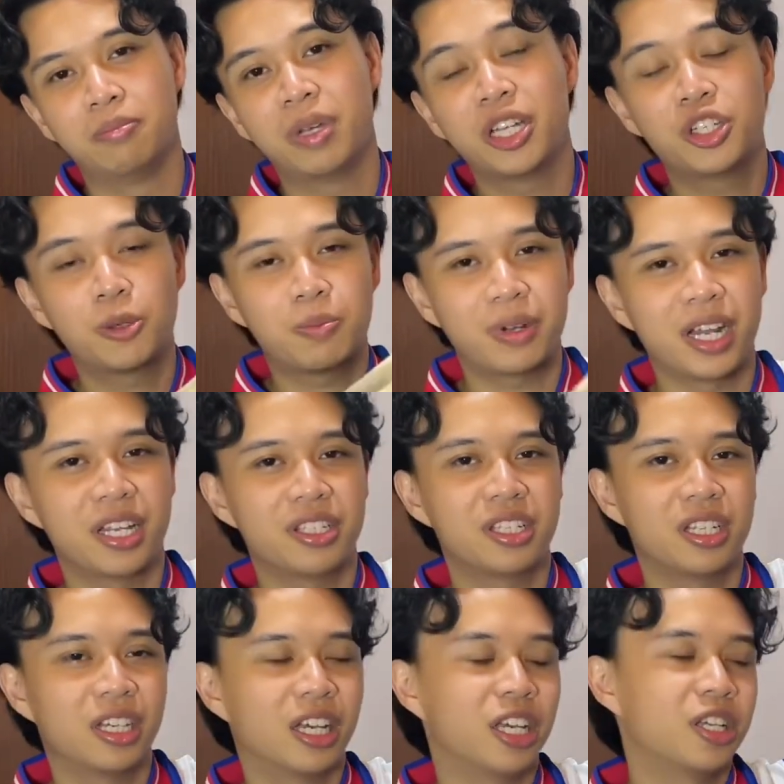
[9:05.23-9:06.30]
Medyo
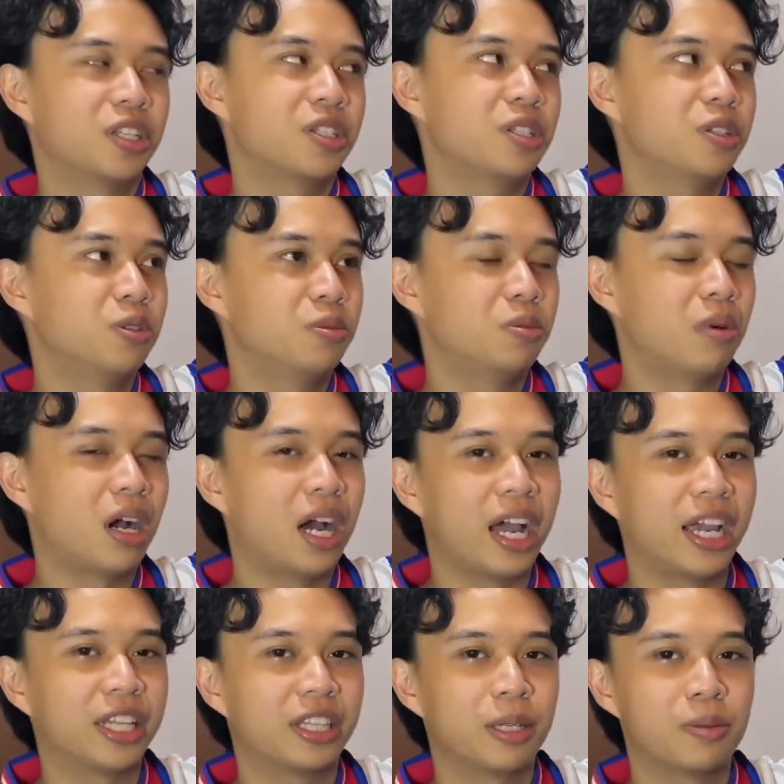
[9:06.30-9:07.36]
pricey, guys, yung mga
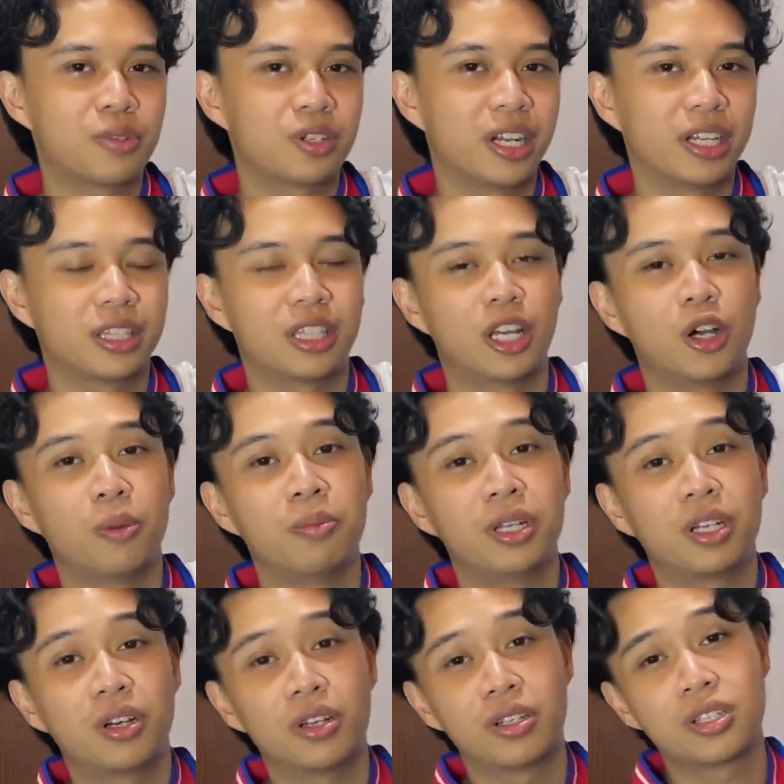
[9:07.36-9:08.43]
items right now
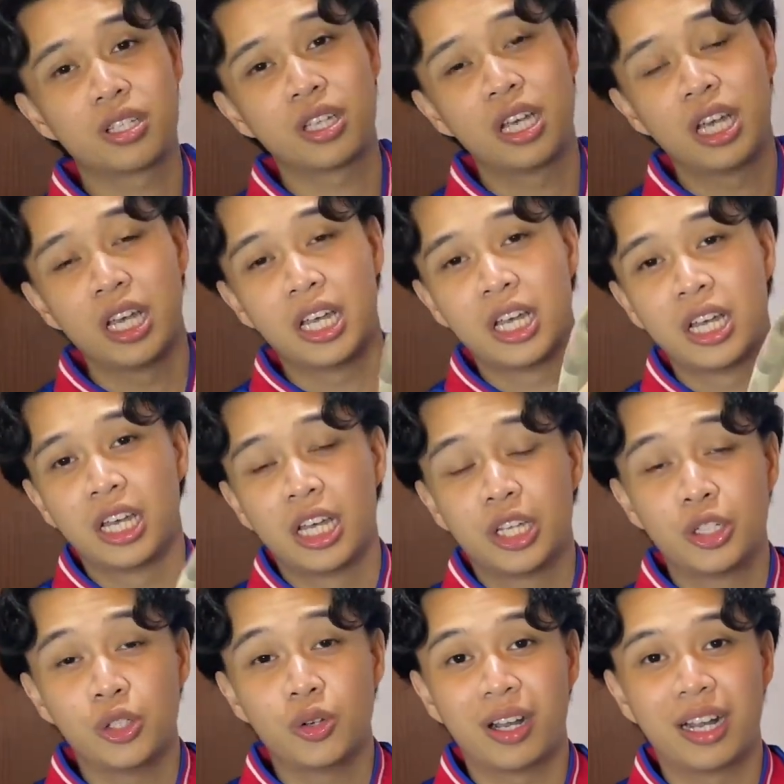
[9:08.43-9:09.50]
because
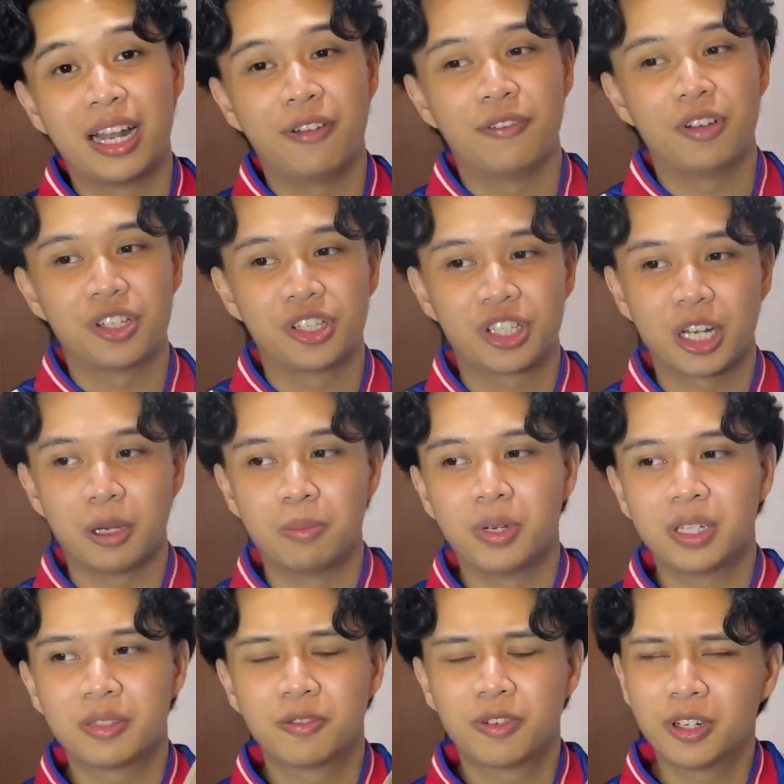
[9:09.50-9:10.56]
new arrival siya.
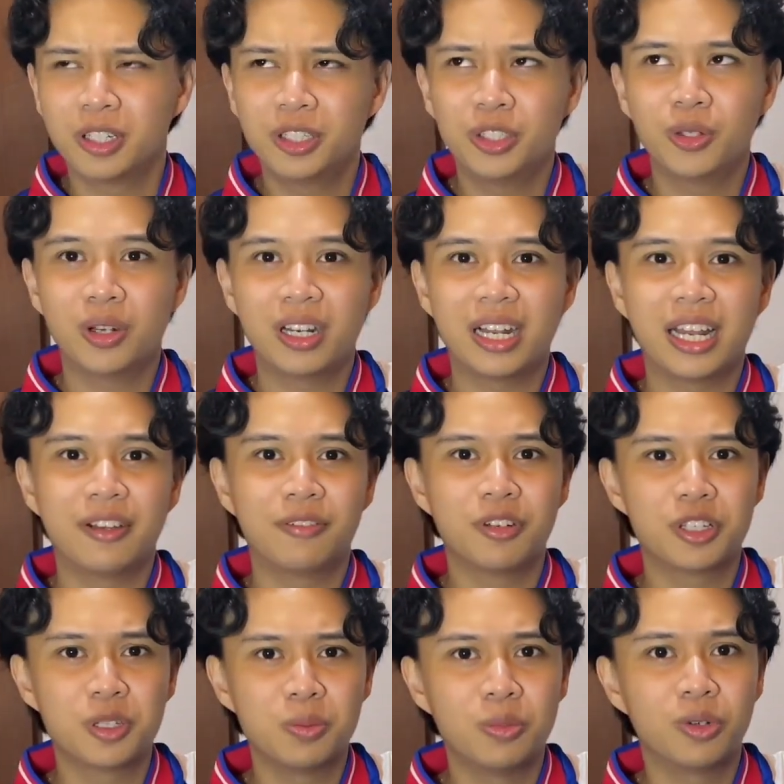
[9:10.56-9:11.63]
But for new
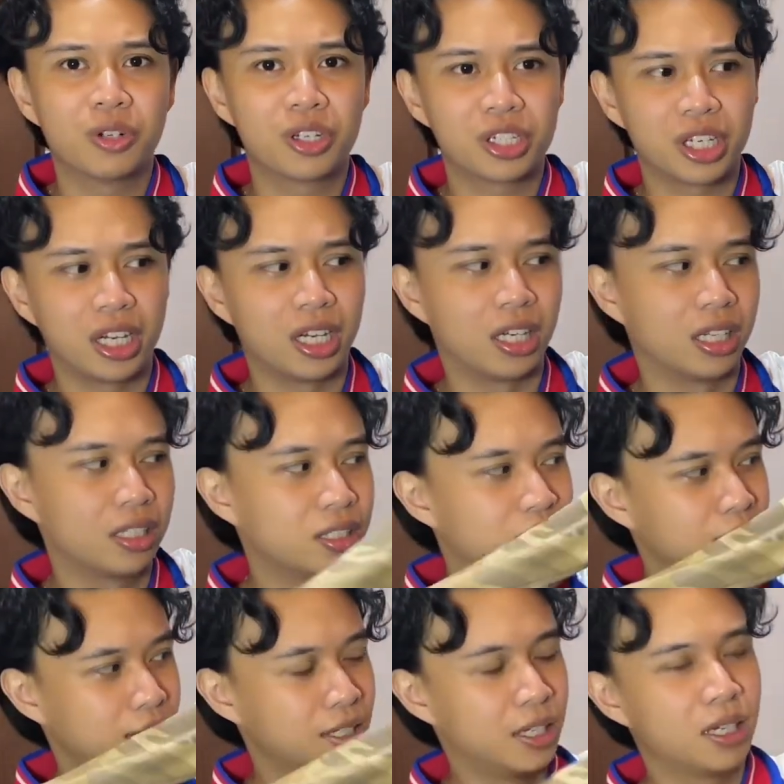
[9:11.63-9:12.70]
arrivals, mura siya.
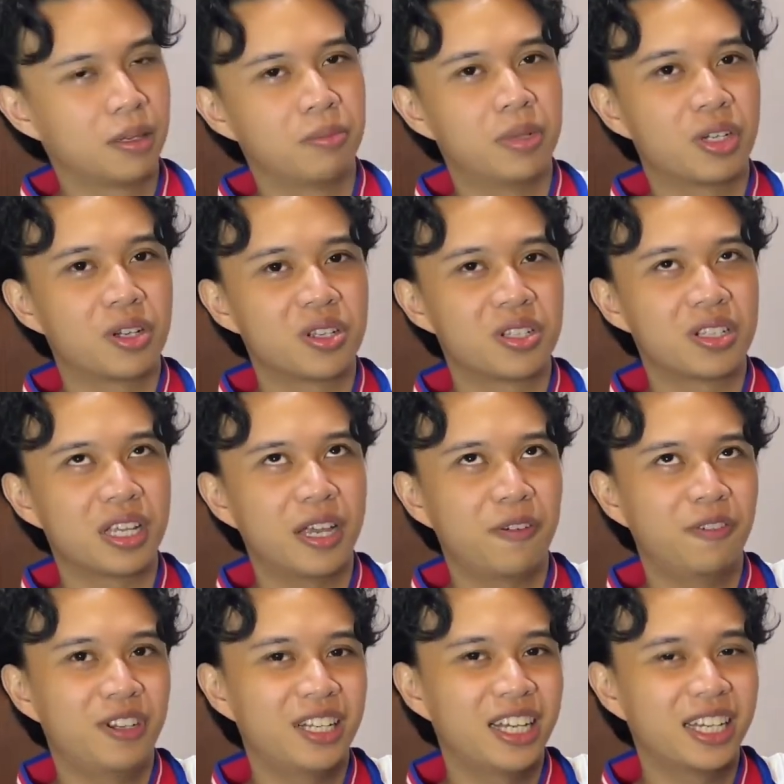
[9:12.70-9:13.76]
Because I
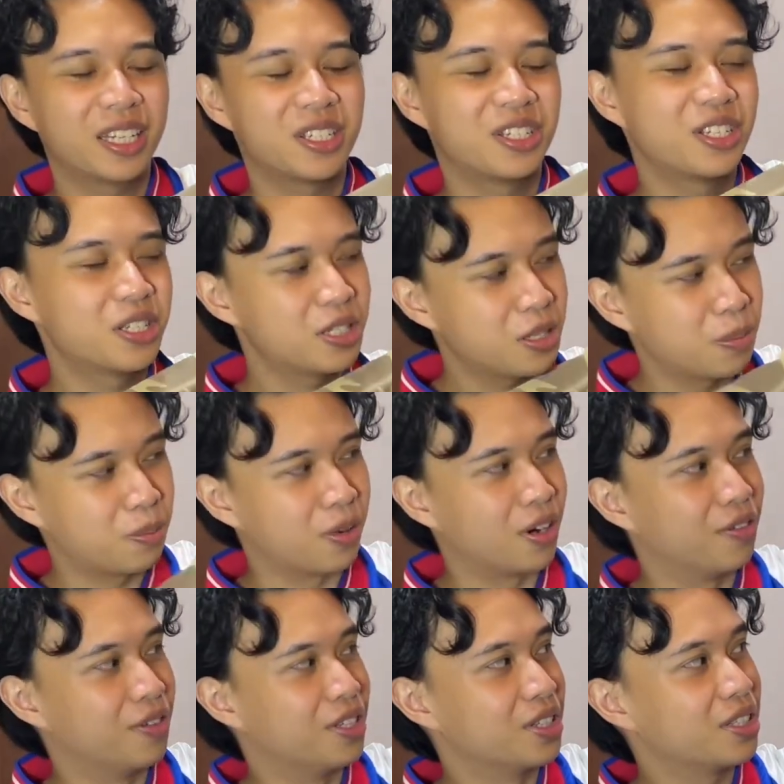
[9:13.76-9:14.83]
feel like it's just the
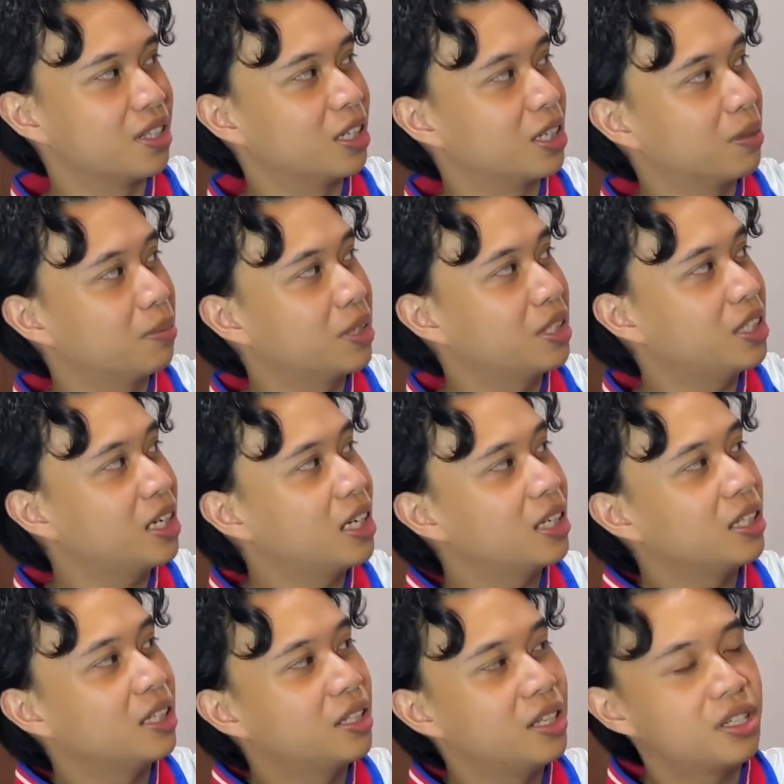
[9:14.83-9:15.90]
province. But yeah,
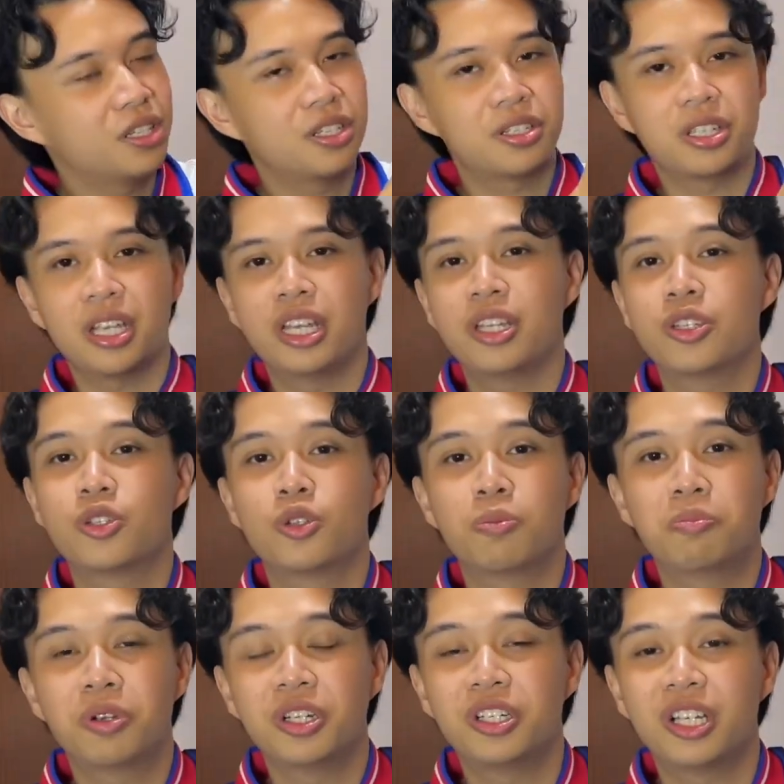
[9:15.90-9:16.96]
this is a
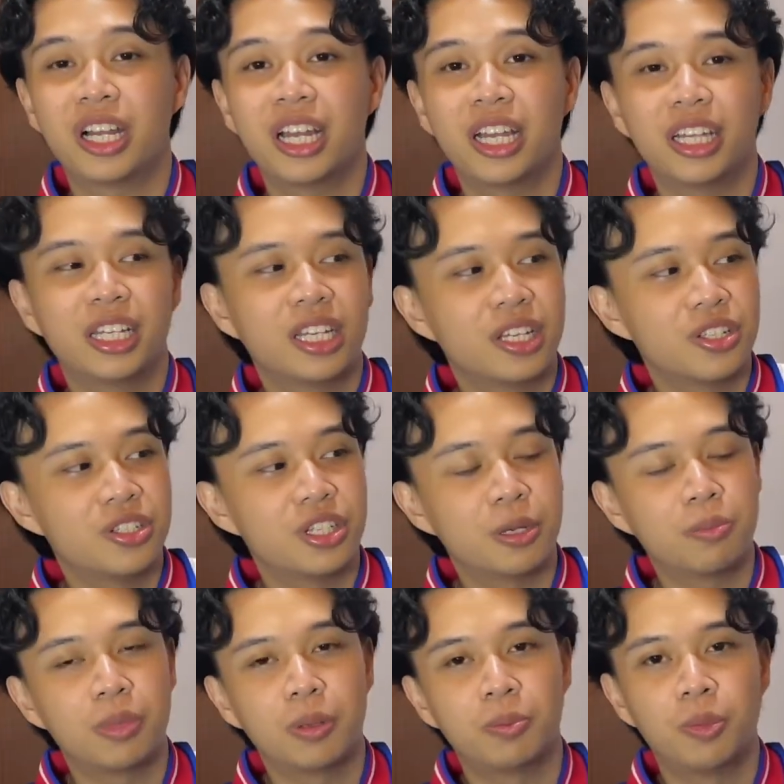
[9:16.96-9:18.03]
super dry
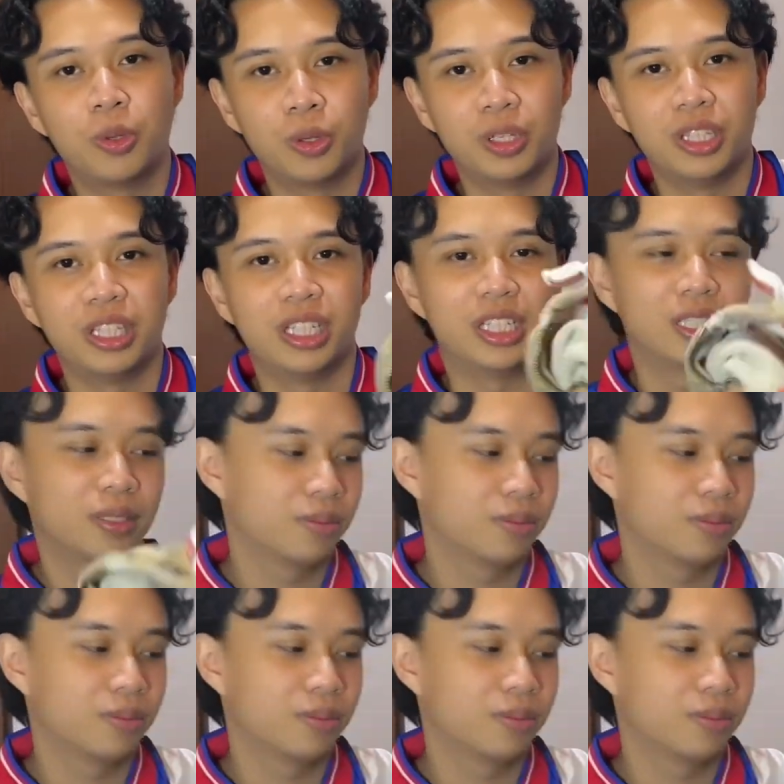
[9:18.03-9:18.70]
zip-up hoodie.